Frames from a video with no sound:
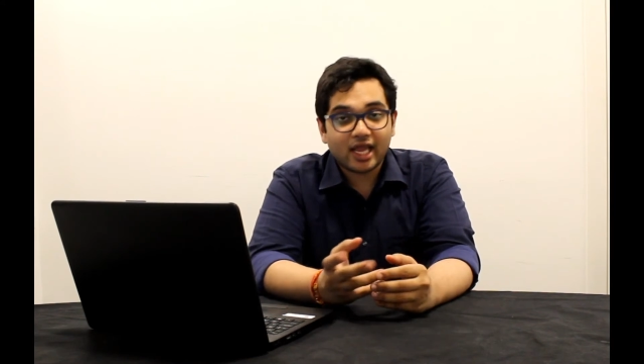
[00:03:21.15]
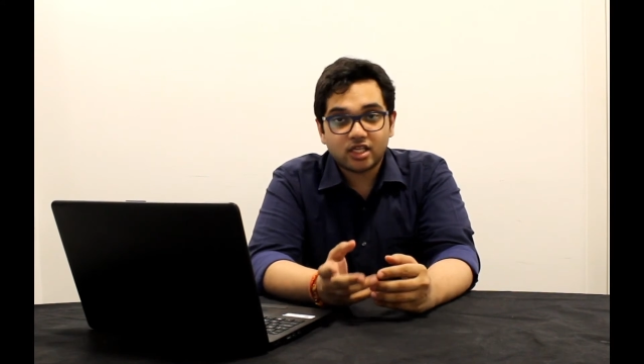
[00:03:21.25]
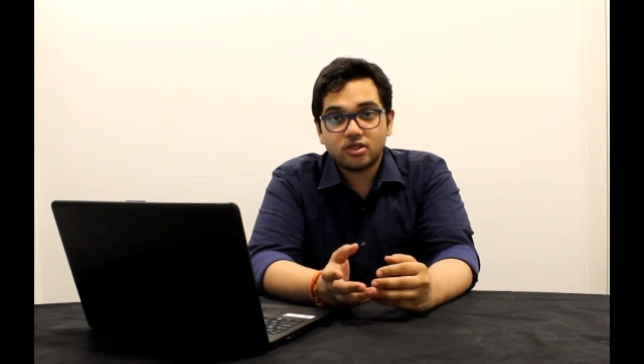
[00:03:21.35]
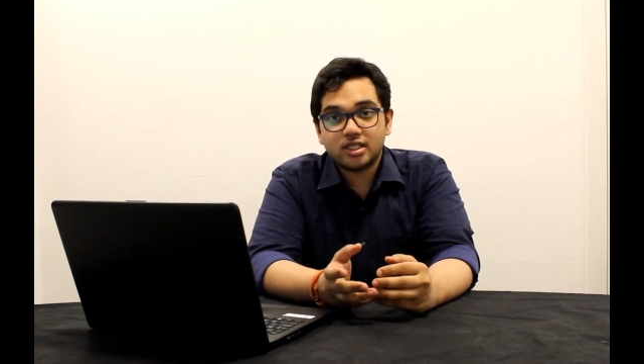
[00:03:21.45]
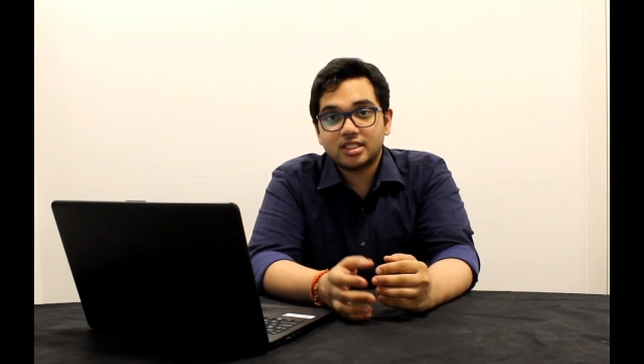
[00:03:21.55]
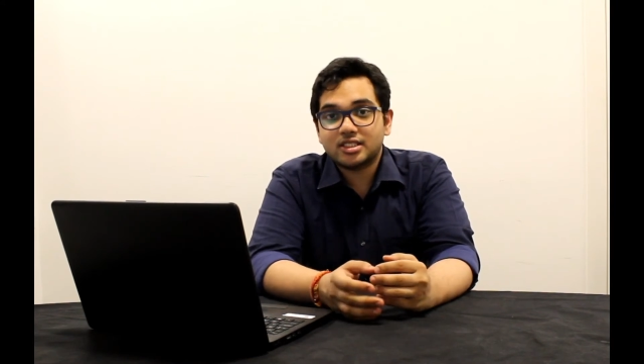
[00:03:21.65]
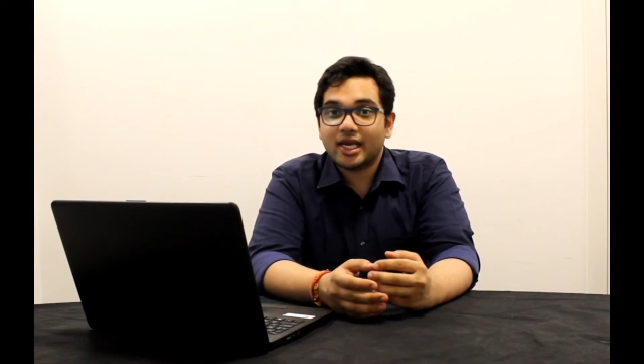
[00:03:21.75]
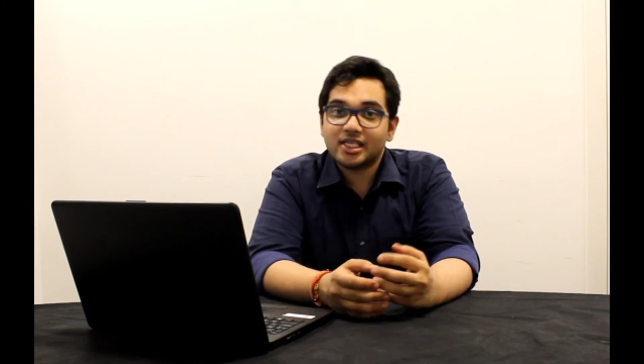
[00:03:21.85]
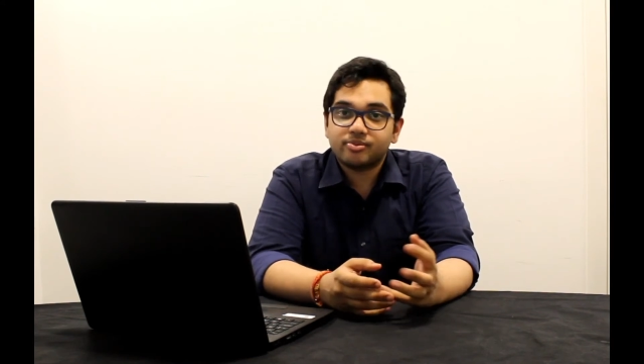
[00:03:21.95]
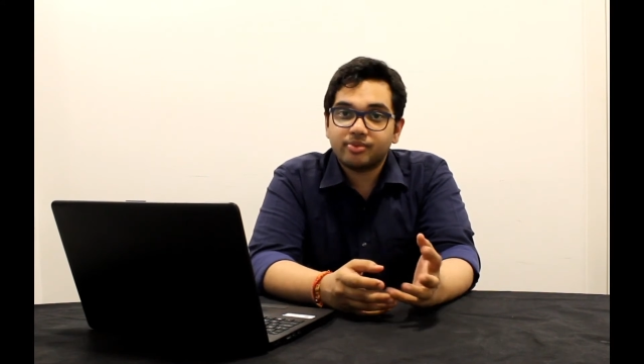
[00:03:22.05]
is
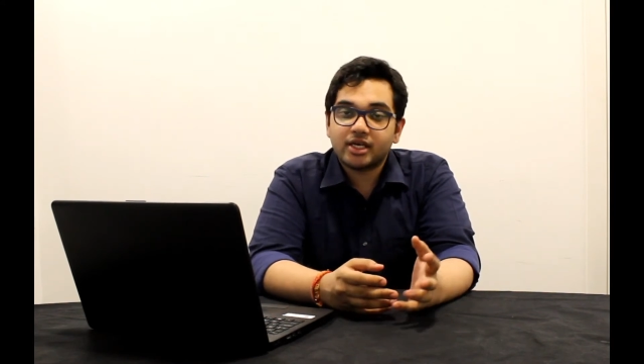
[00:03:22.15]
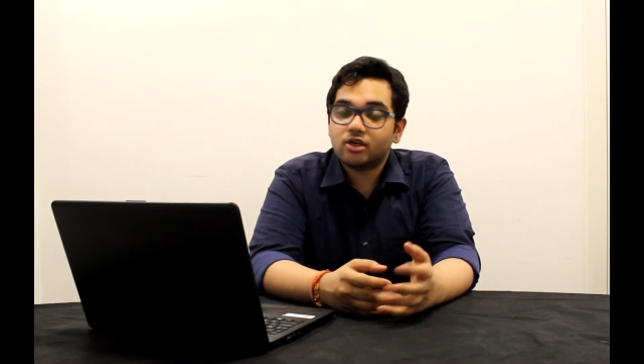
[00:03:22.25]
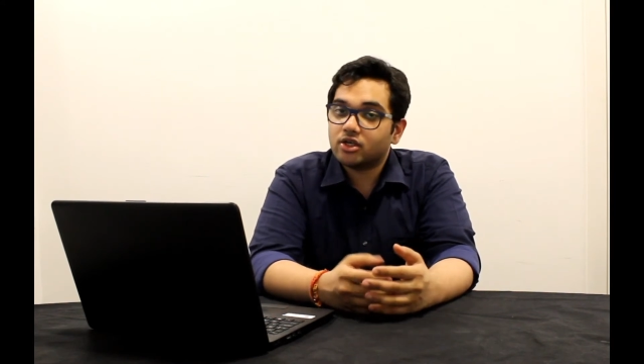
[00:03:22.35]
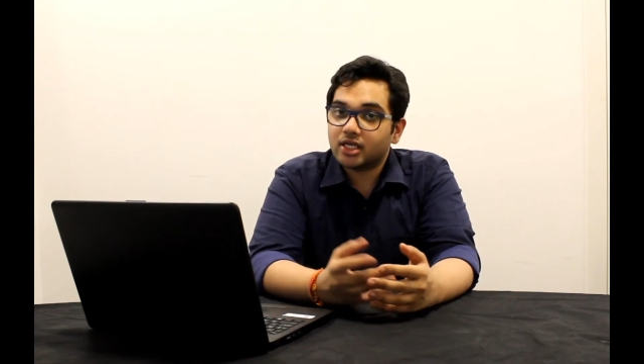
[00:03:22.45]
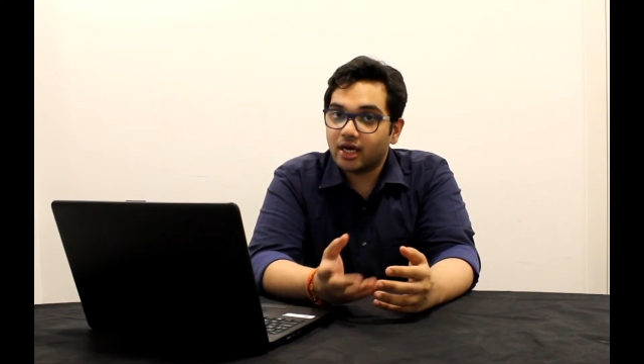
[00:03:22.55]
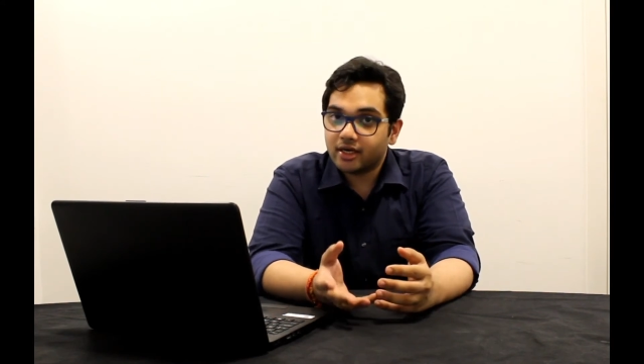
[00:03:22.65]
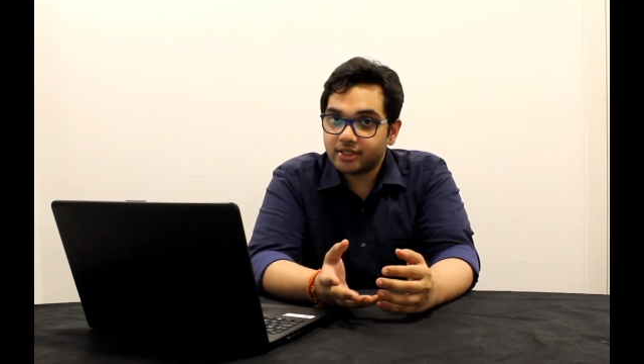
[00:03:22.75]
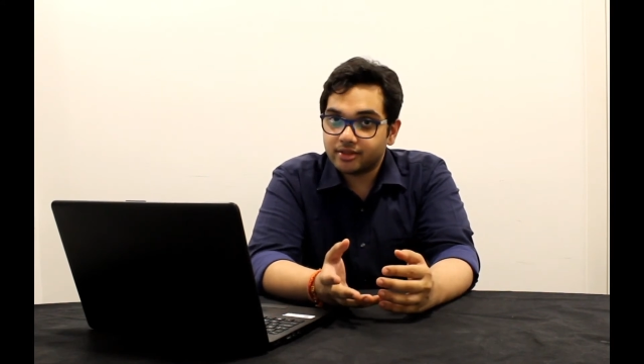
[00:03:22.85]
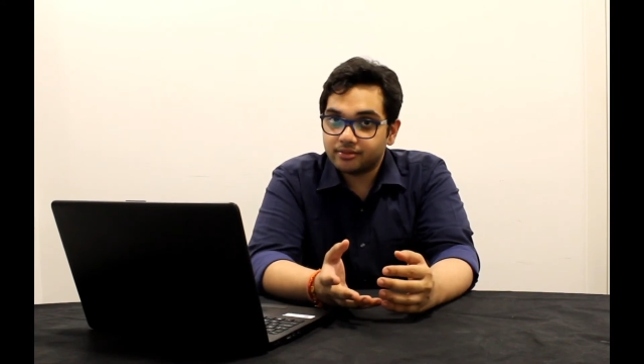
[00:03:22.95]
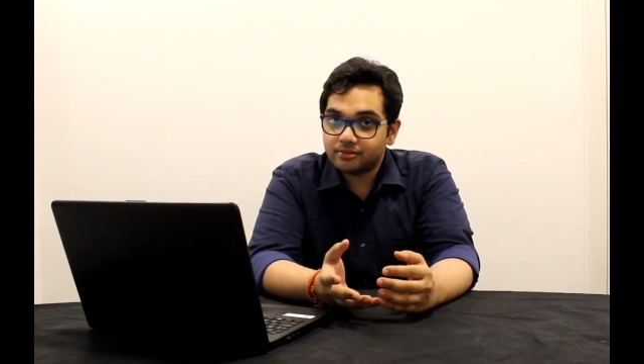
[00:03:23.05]
actually the child's parent
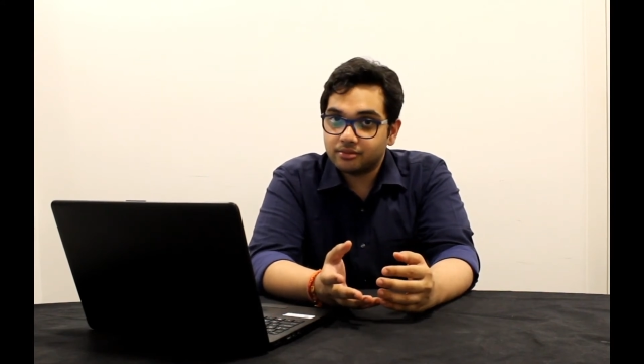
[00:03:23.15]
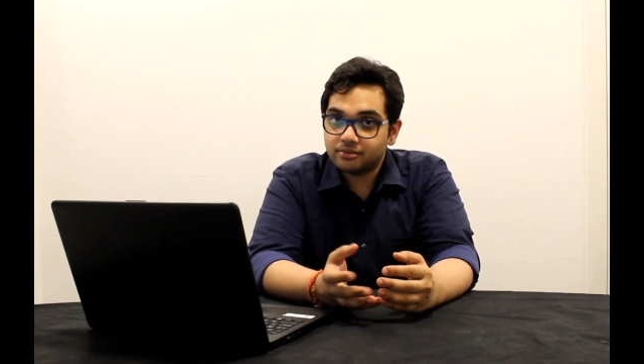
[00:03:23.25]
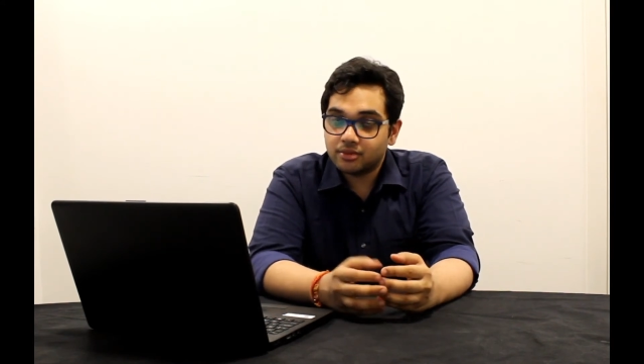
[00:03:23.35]
or guardian.